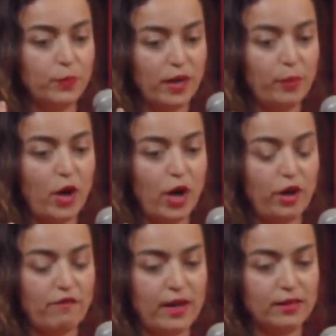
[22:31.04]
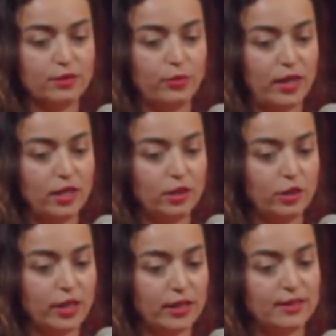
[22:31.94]
part of it, when it
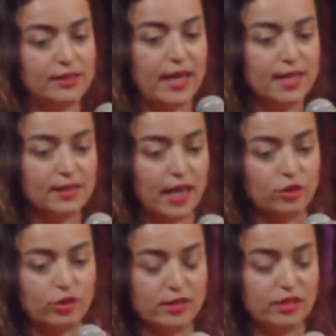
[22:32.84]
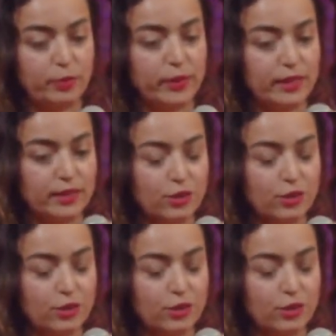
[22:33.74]
looked at data and traceability